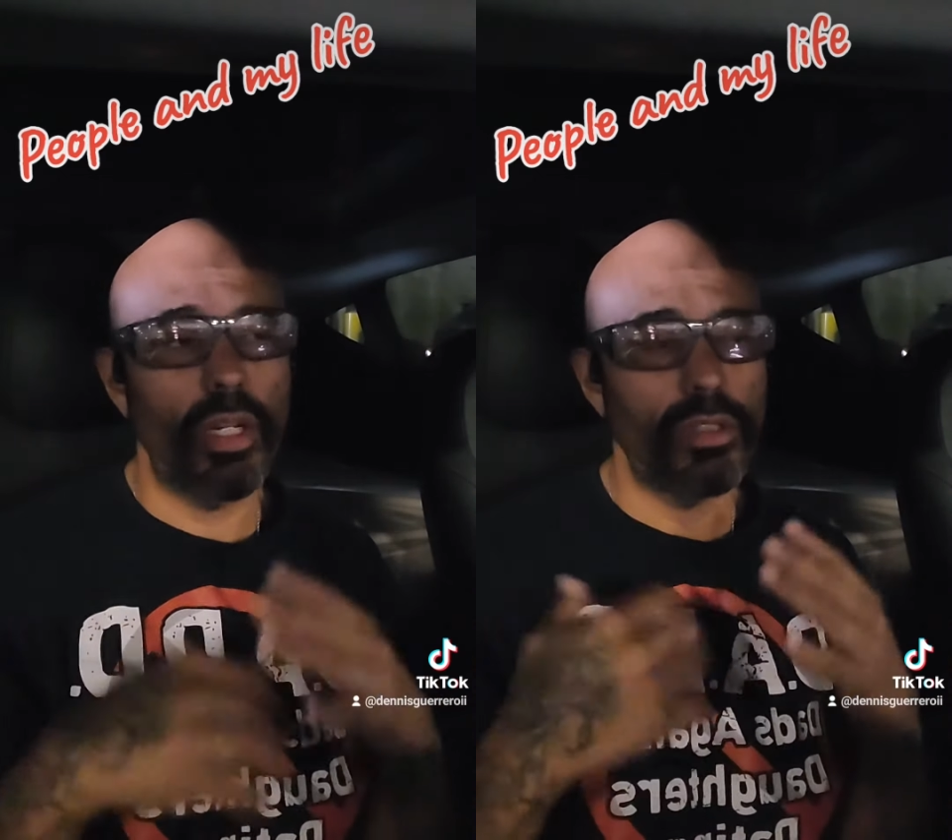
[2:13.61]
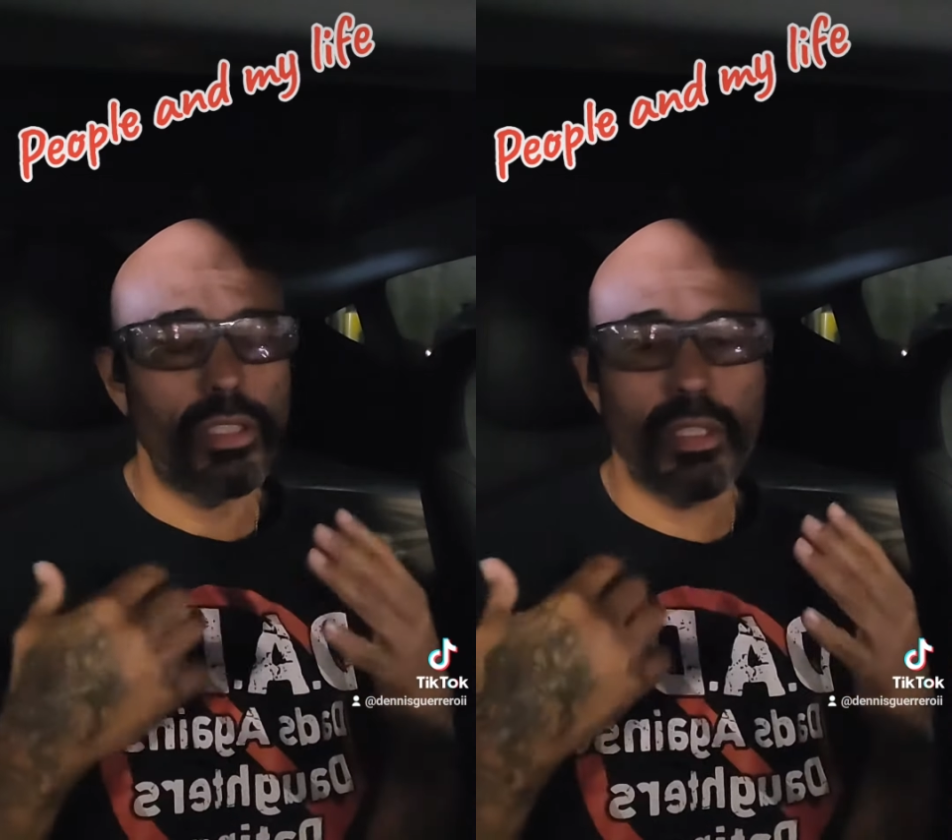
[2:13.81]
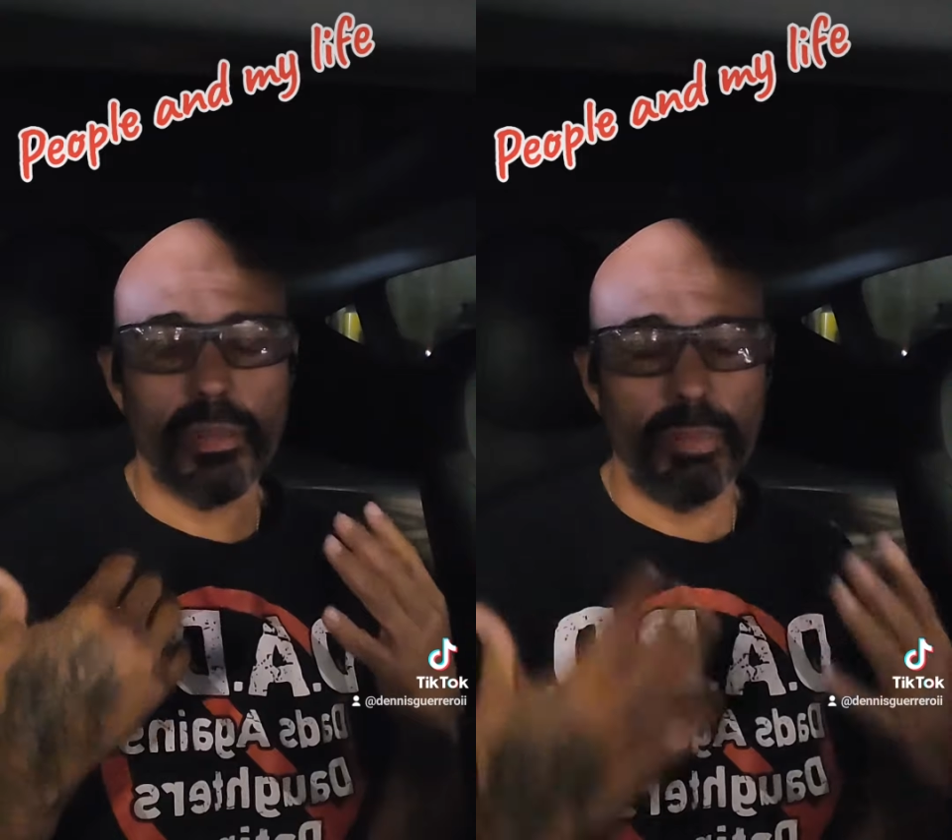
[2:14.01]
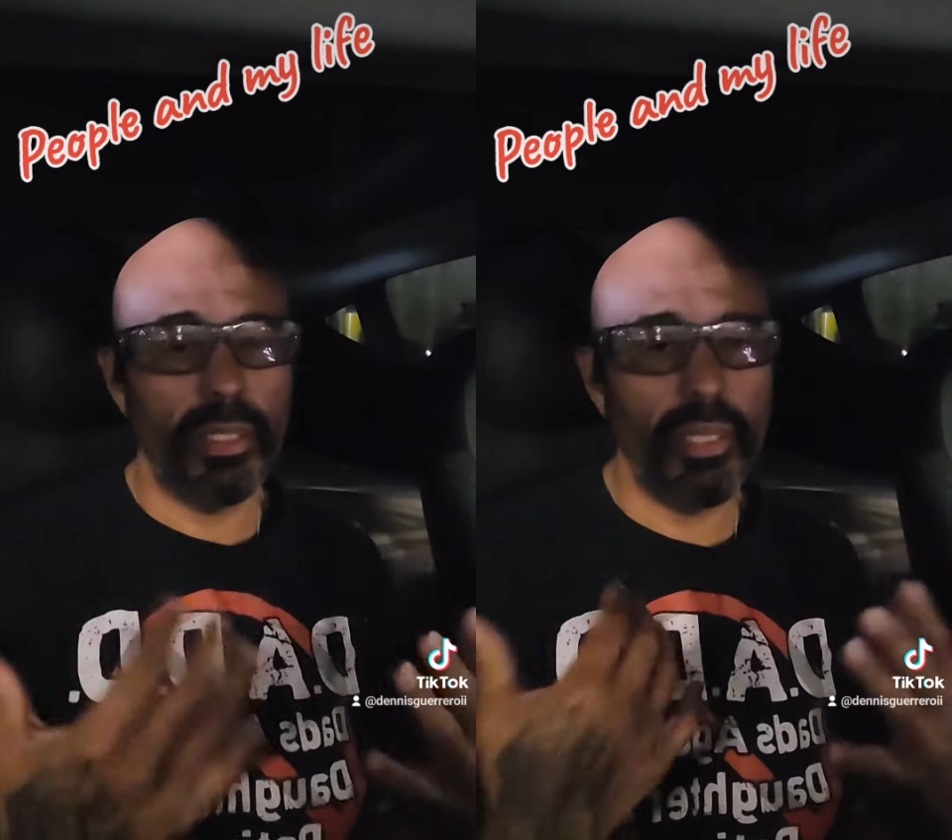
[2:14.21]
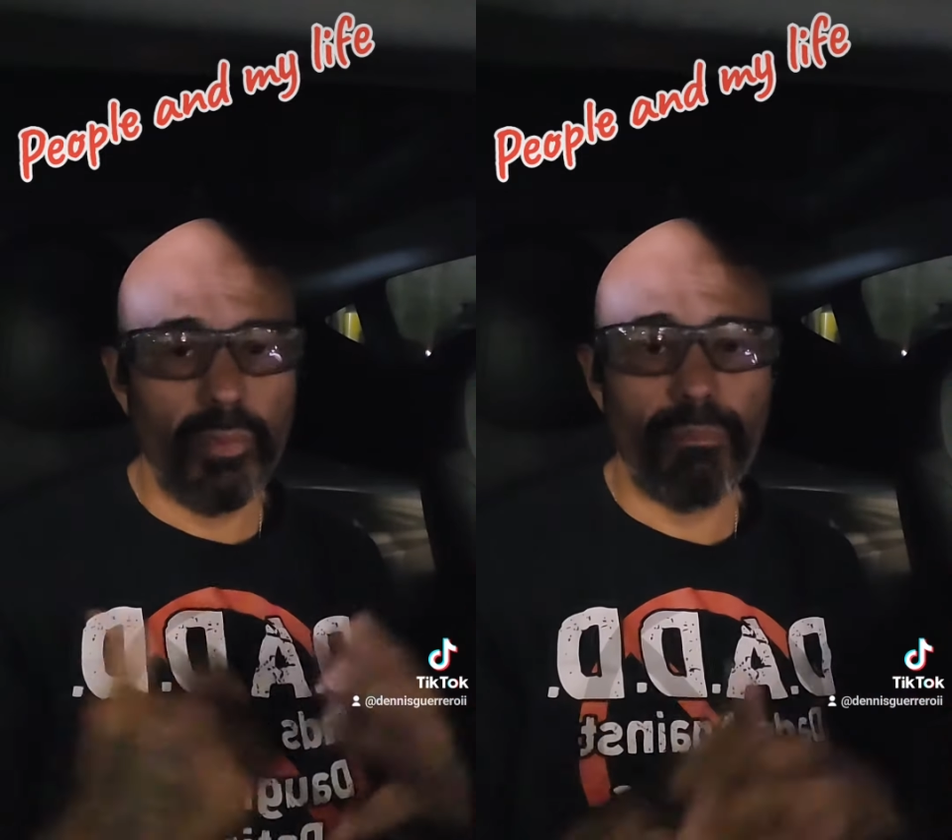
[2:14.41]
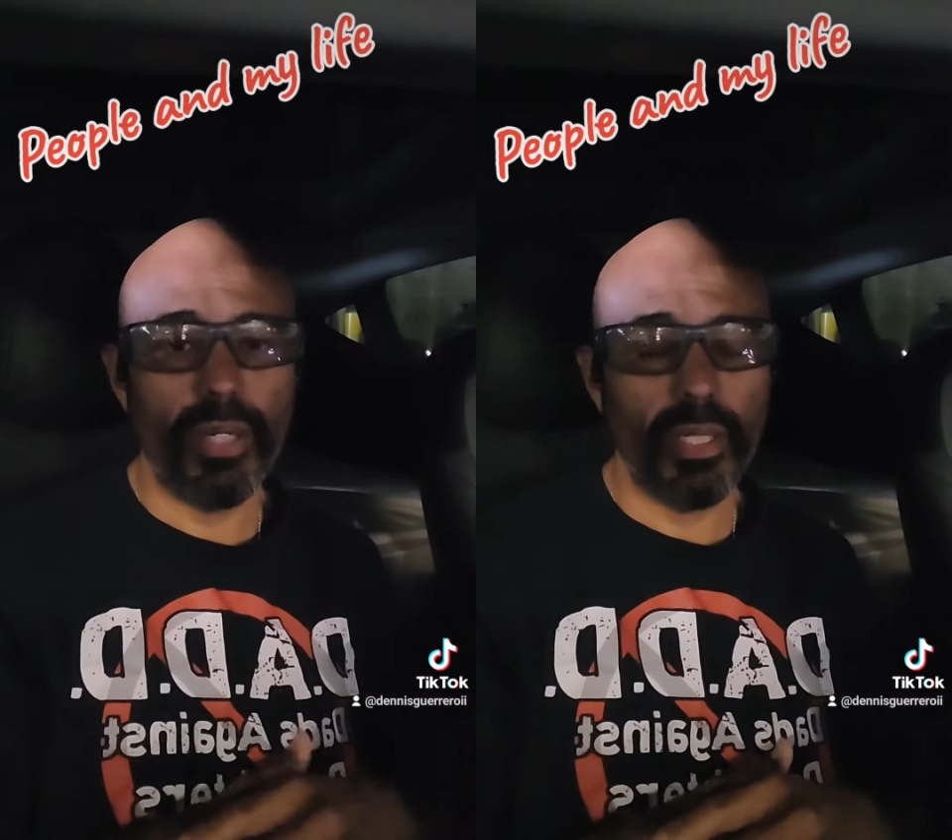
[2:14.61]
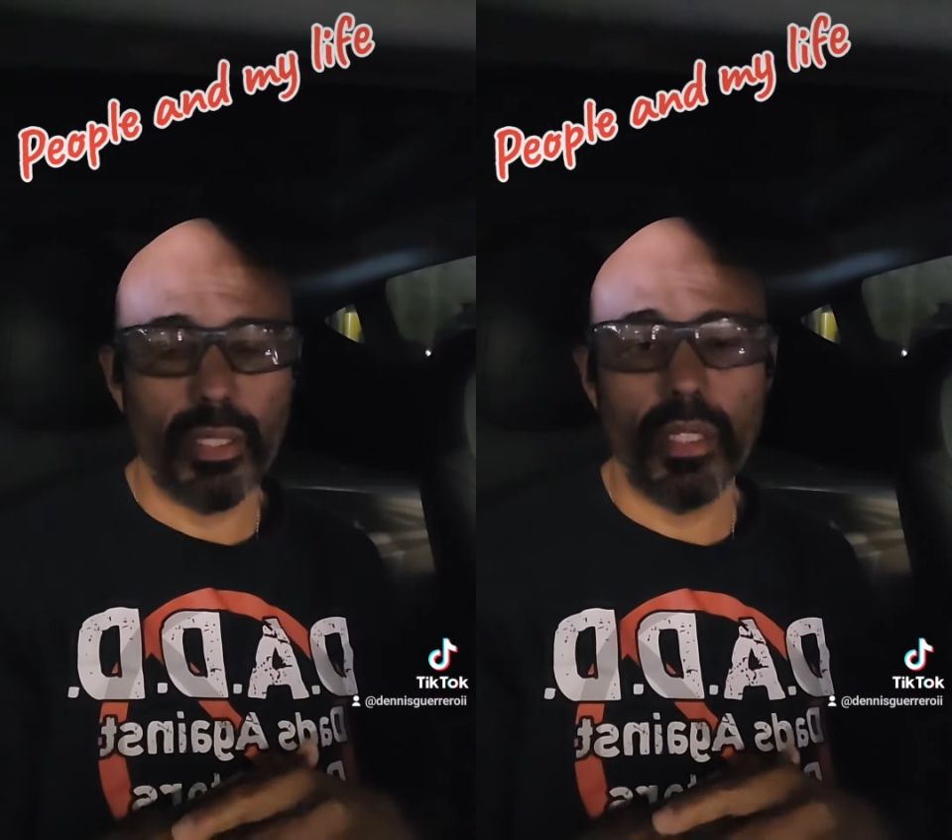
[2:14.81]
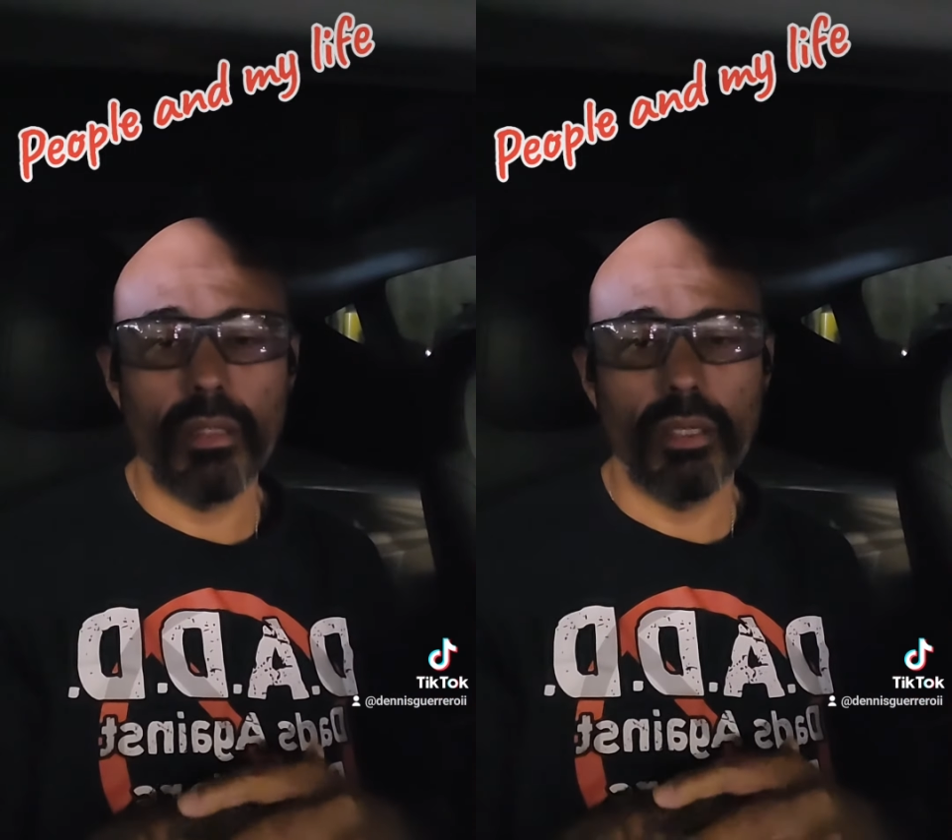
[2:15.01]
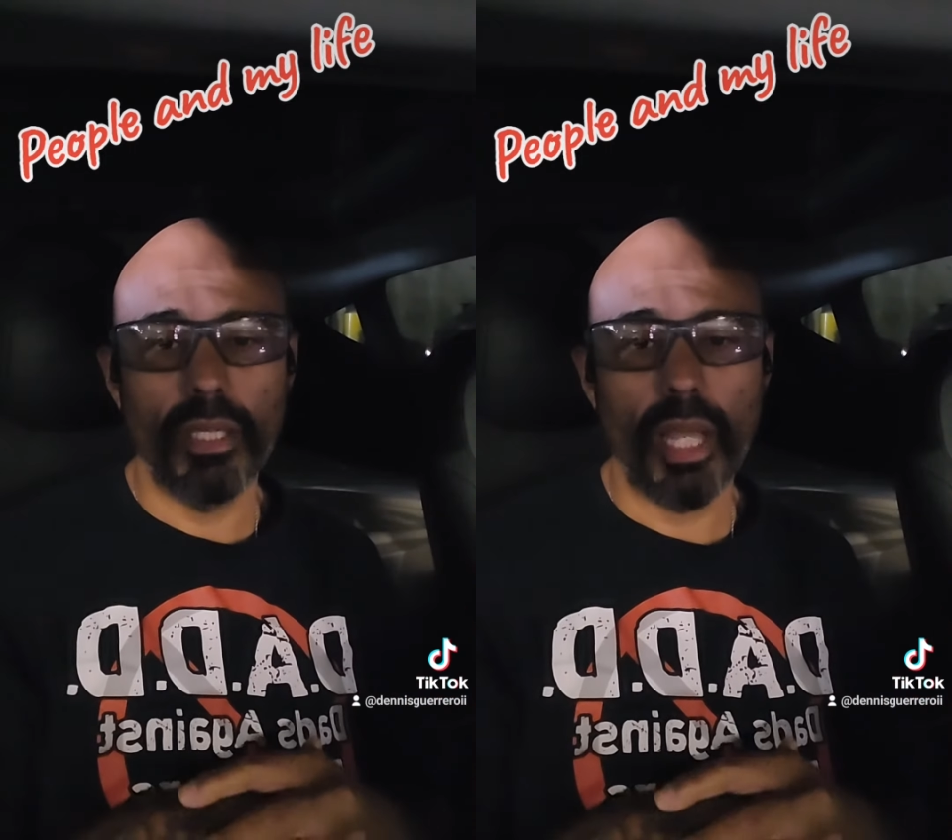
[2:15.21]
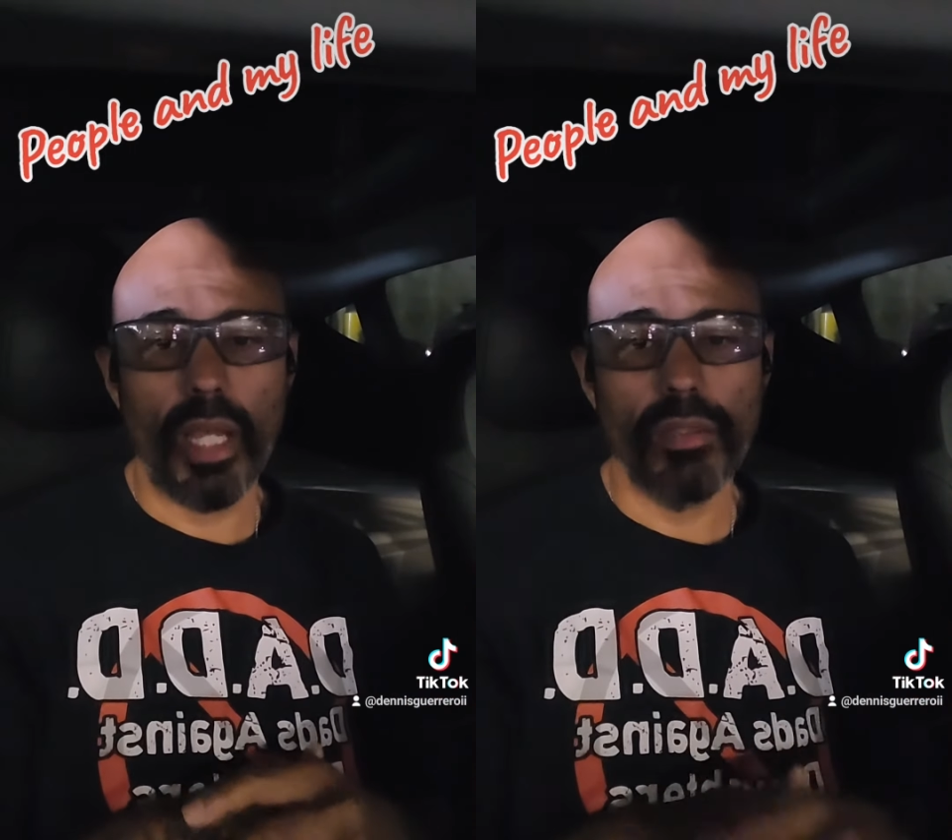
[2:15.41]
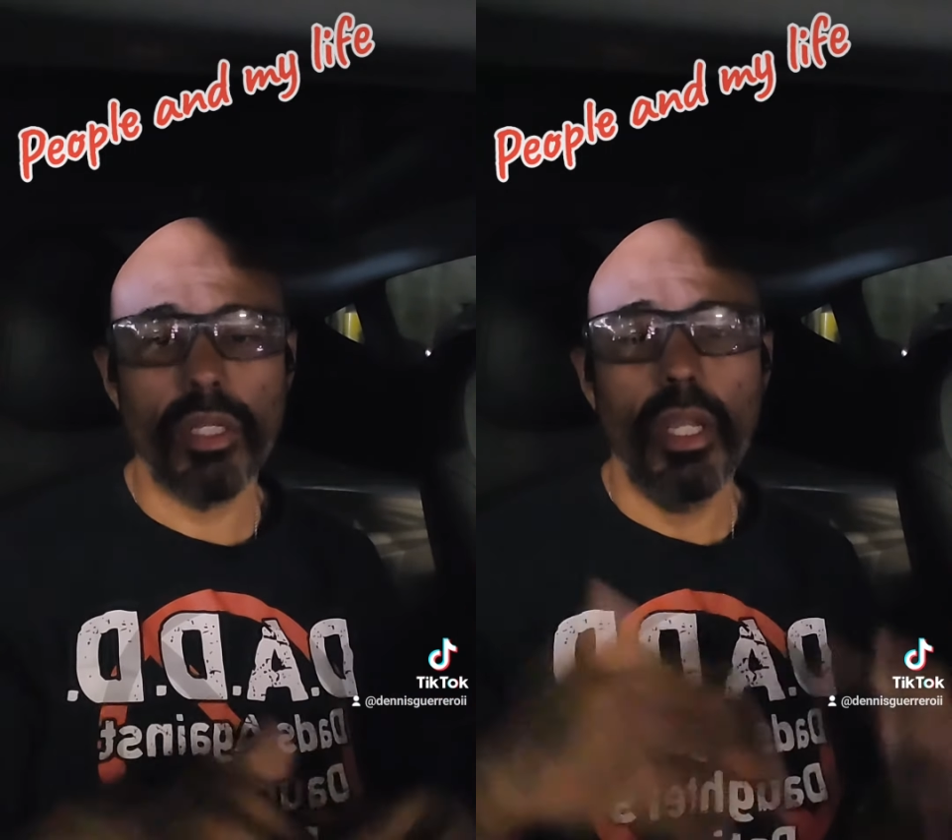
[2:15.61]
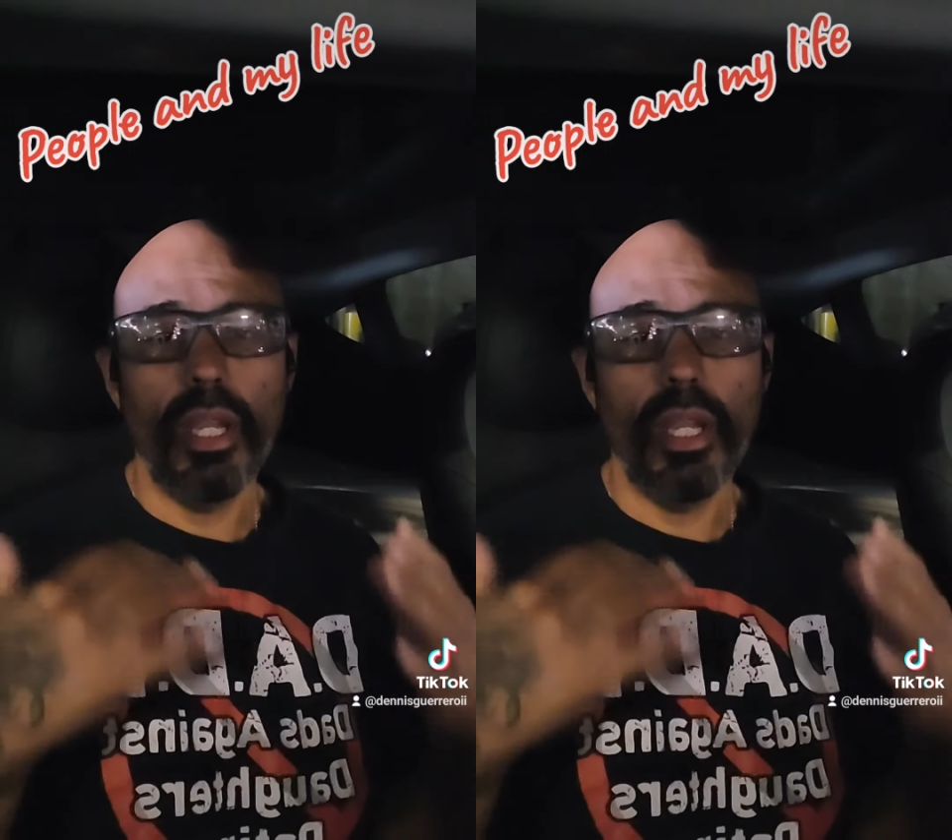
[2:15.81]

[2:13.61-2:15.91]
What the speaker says: or just completely fucking utterly lost,